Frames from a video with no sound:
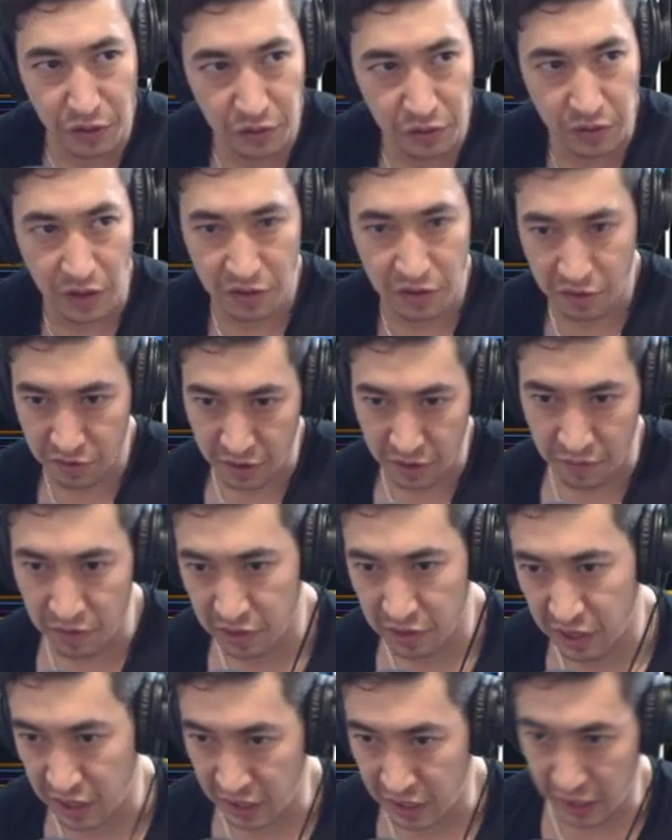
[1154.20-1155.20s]

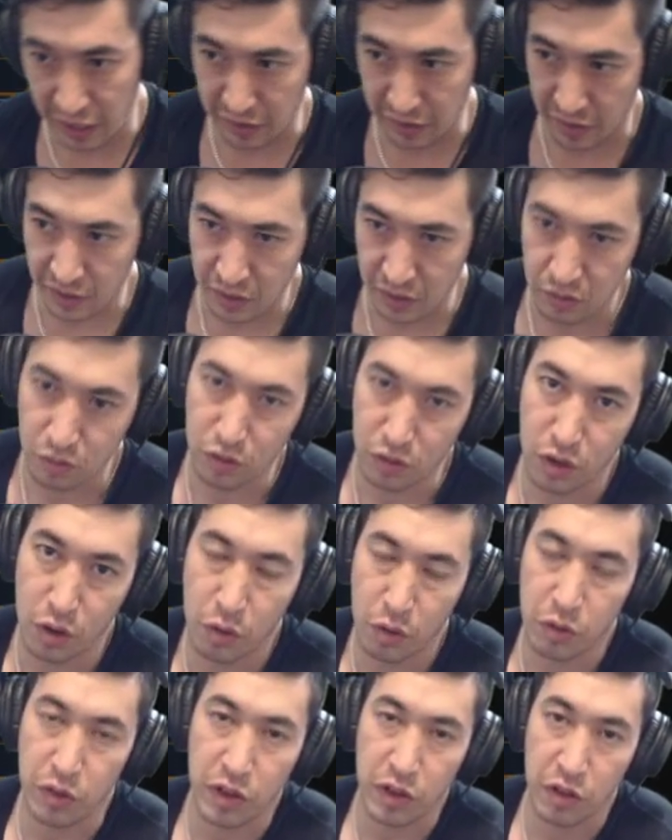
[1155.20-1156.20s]
2017 and
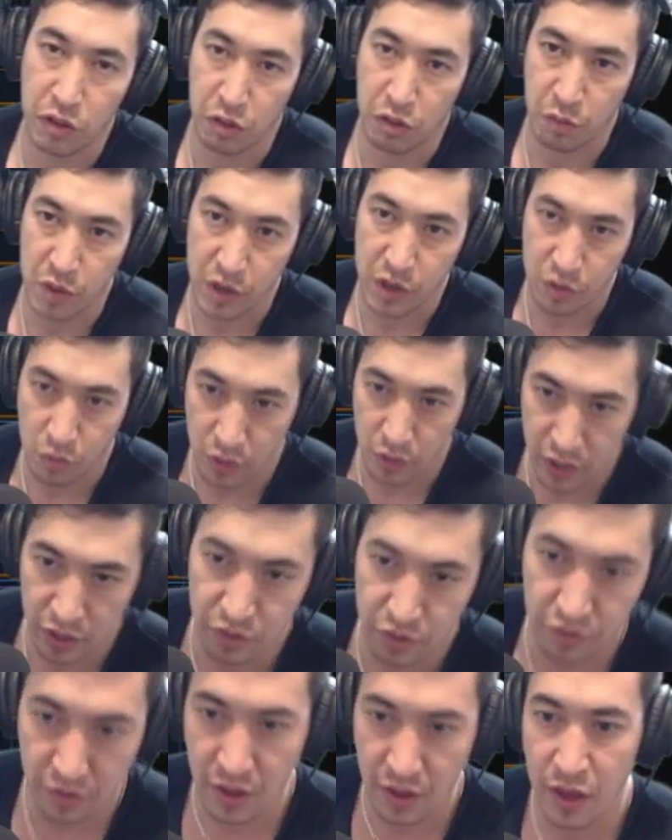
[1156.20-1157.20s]
18, these three
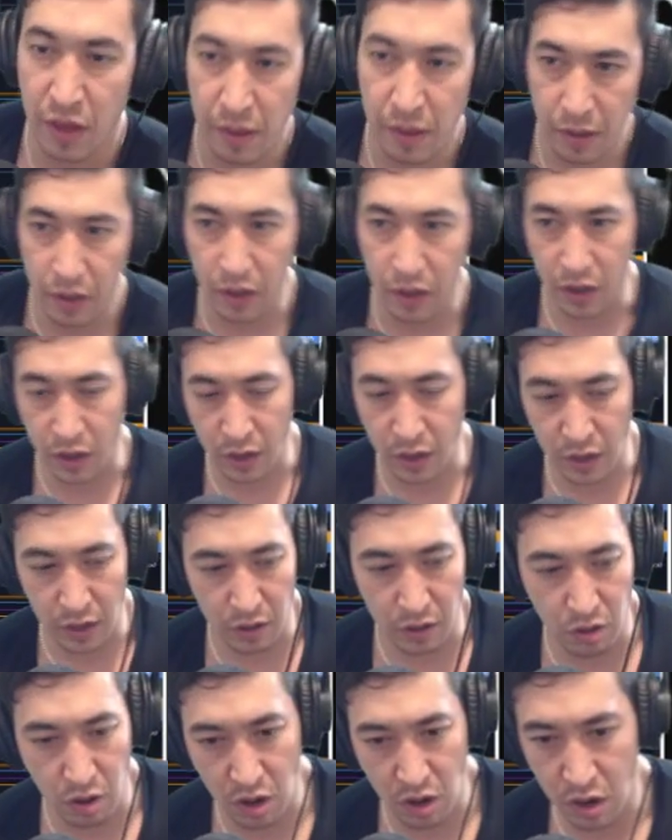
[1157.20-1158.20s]
coins
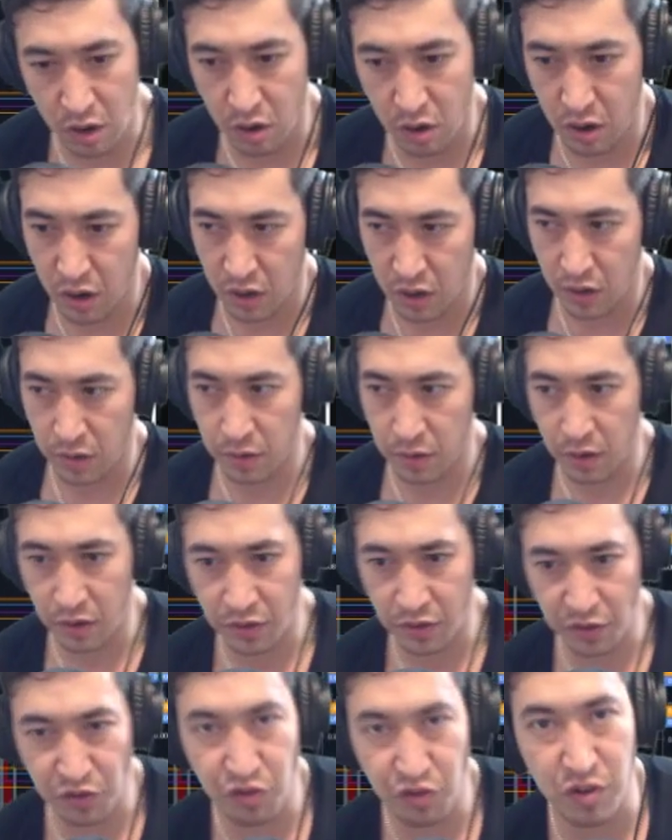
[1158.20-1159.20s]
are
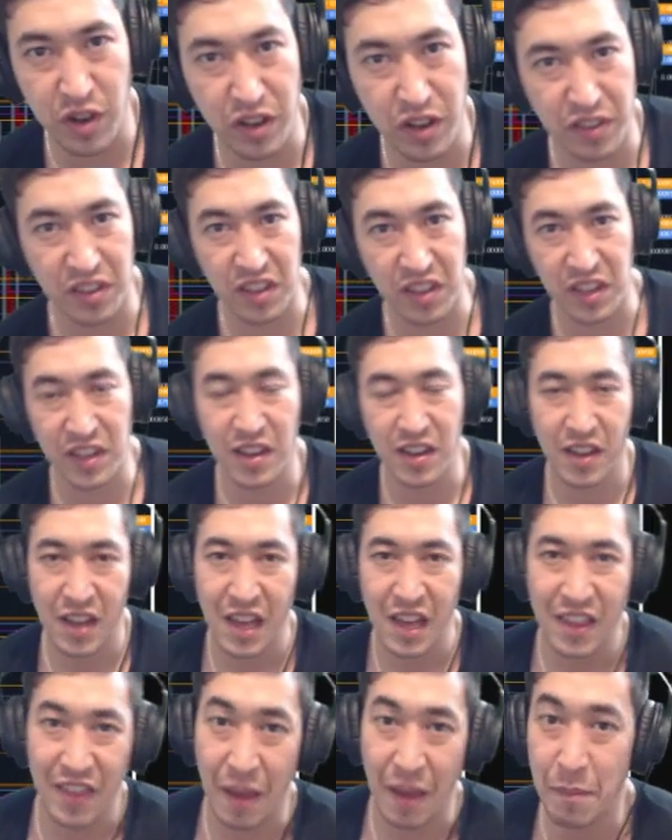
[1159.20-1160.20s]
the trinity
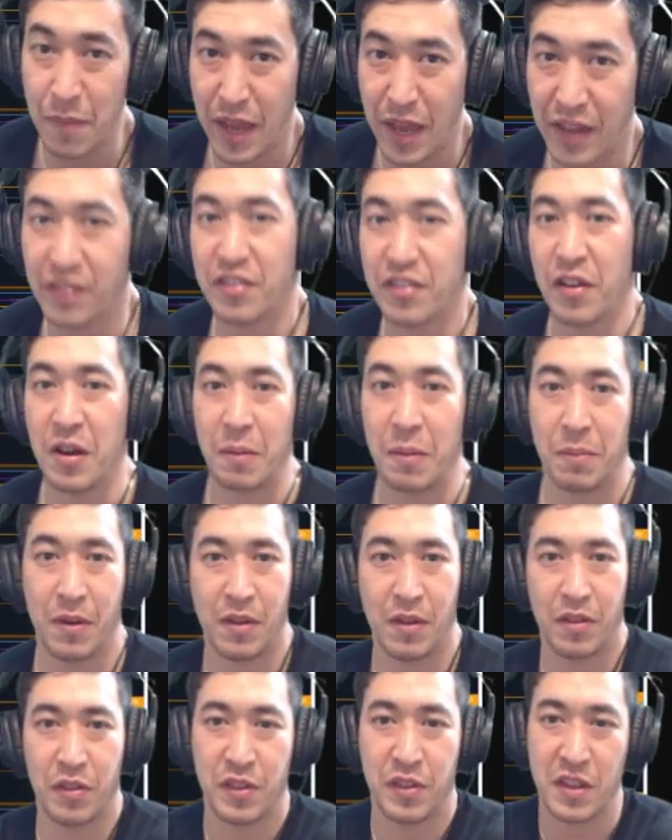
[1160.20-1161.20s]
that makes up
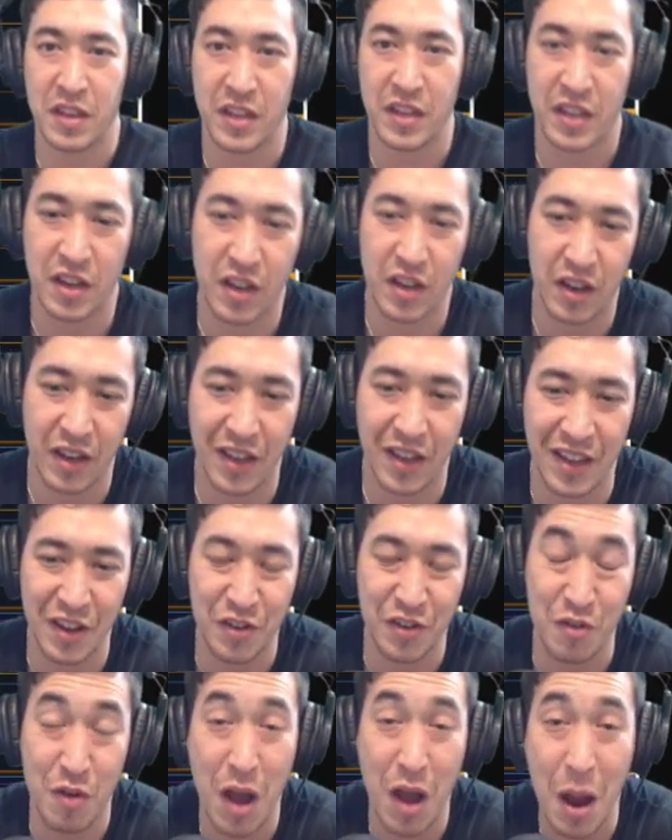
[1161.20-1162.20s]
the
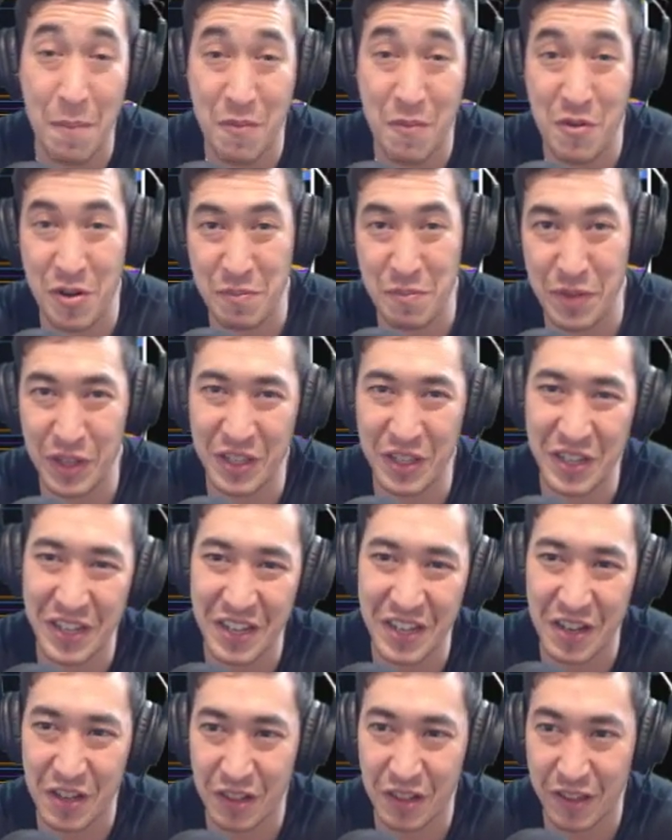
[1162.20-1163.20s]
interoperability
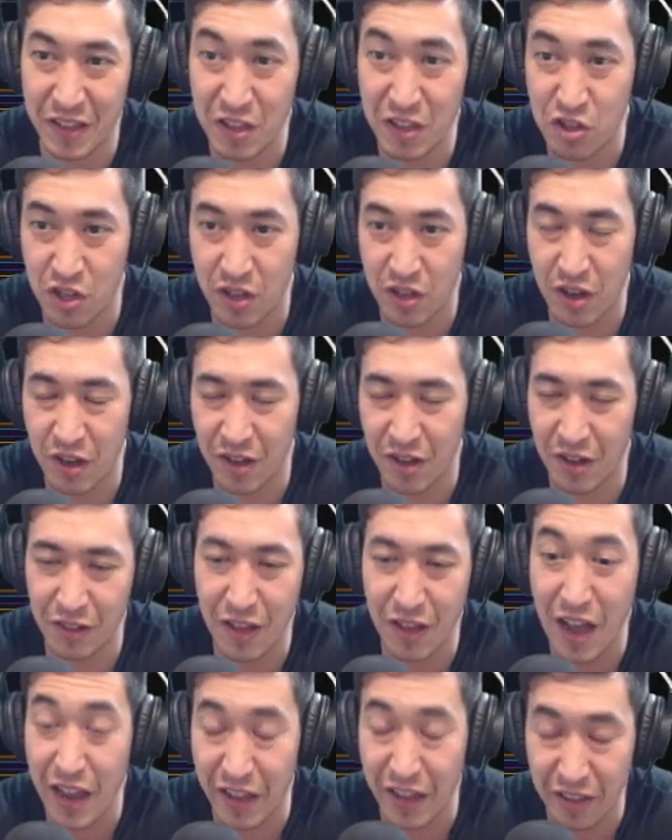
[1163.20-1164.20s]

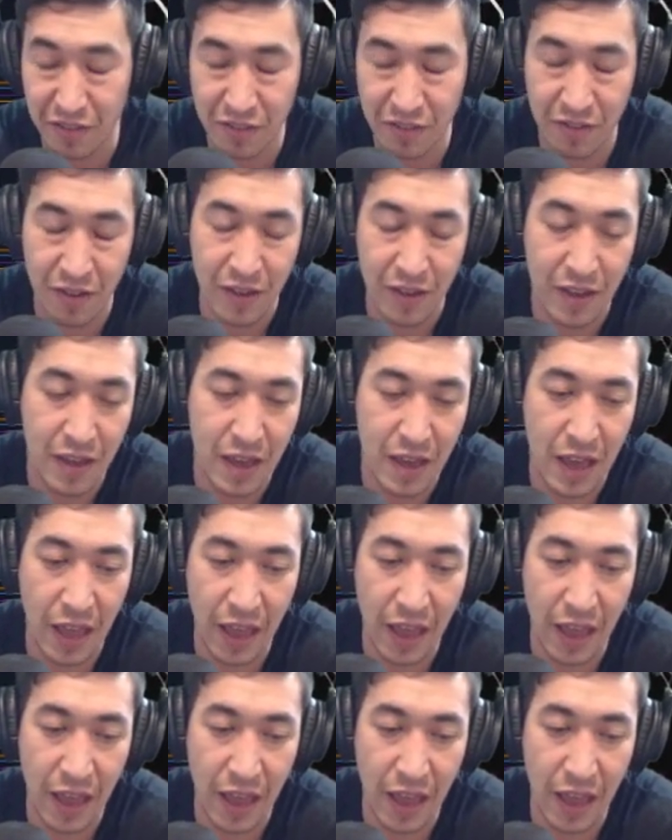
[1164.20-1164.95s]
alliance. And